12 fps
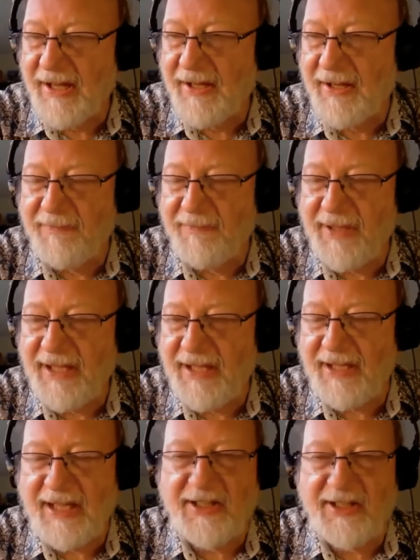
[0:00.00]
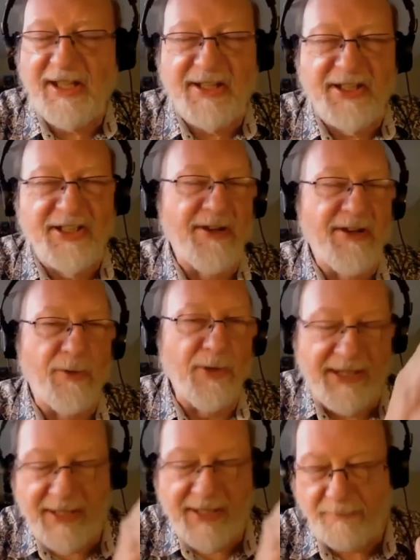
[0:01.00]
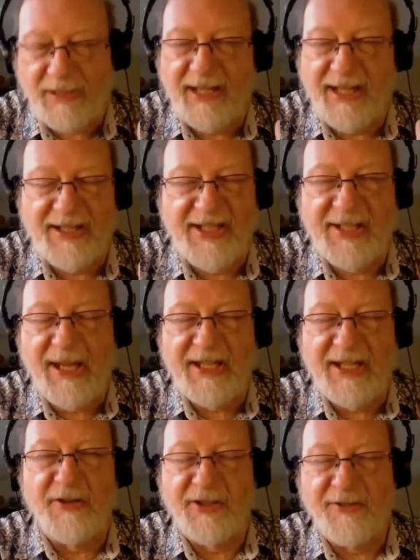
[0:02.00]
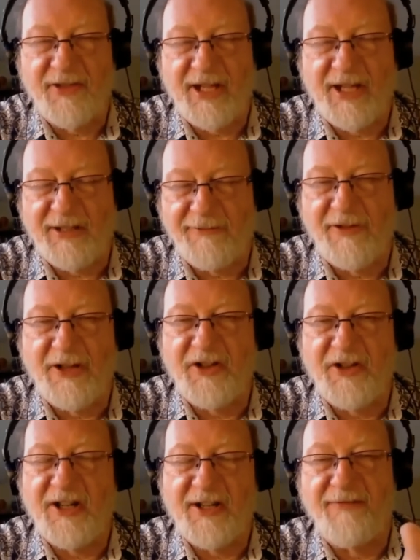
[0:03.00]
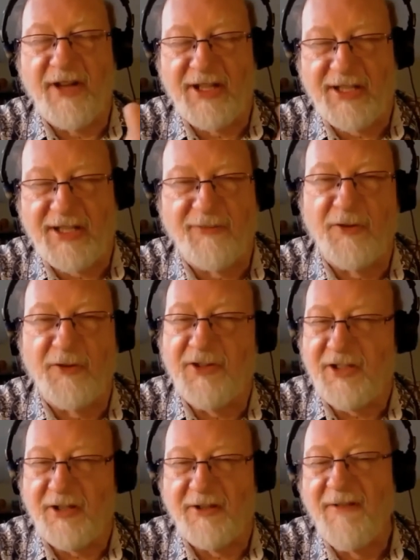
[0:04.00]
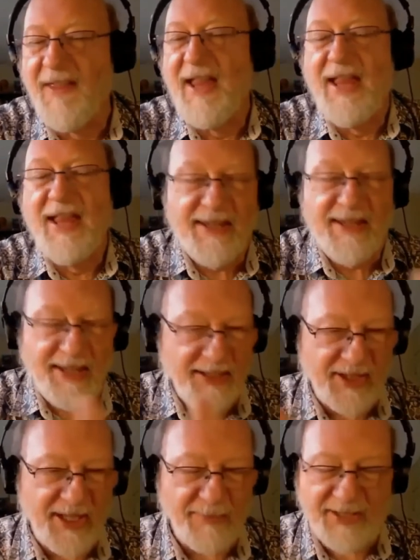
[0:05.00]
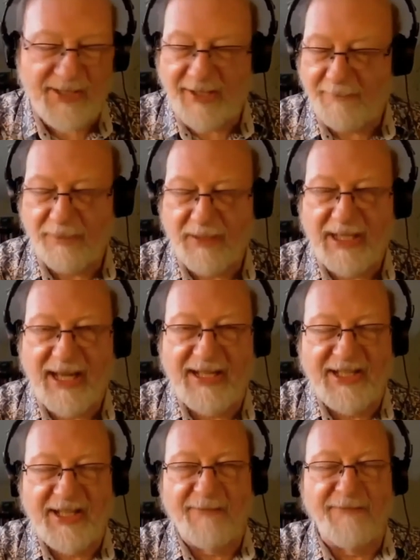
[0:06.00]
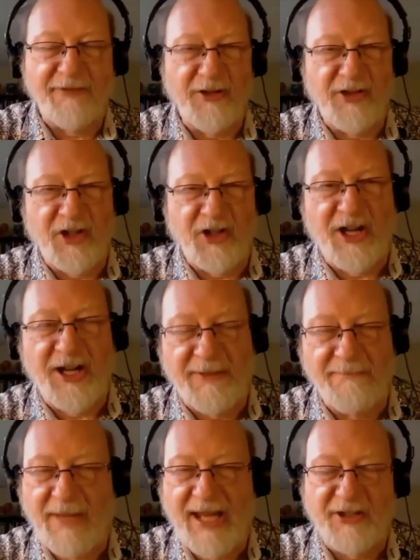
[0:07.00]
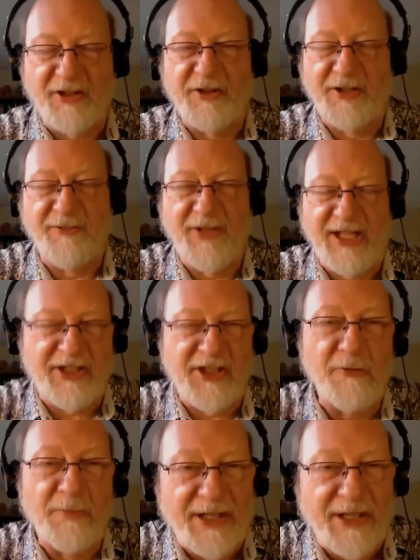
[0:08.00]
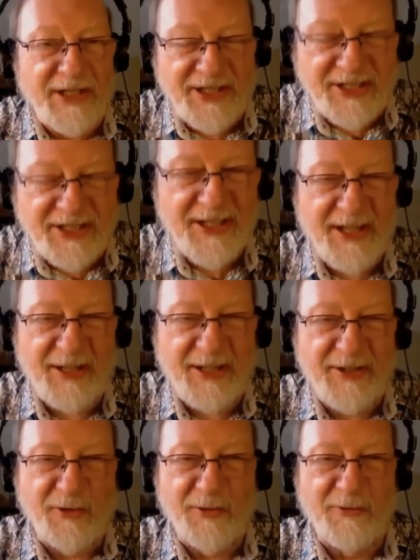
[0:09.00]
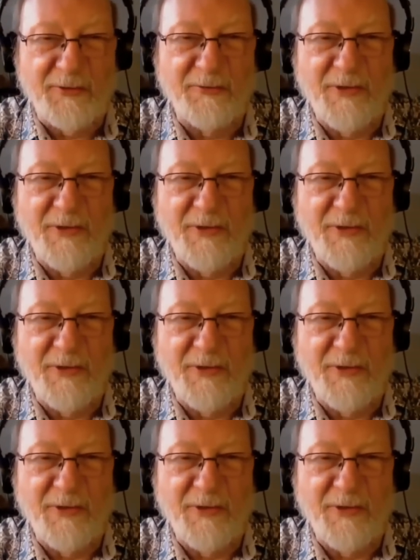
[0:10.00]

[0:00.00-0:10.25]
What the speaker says: it's not only that plants may cultivate fungi and vice versa. It seems that plants and fungi may cultivate humans in a certain way.